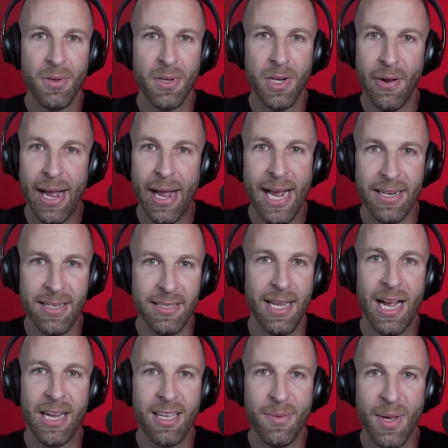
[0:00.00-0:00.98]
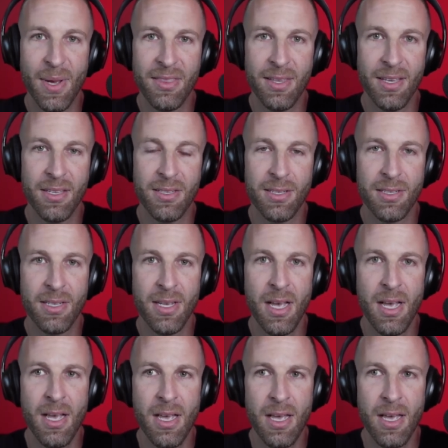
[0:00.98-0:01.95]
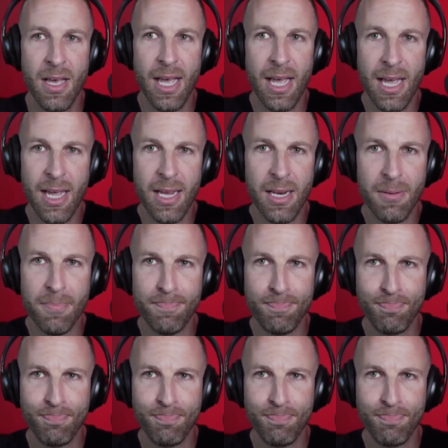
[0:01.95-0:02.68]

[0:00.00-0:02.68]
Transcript: You know, I had to document this. And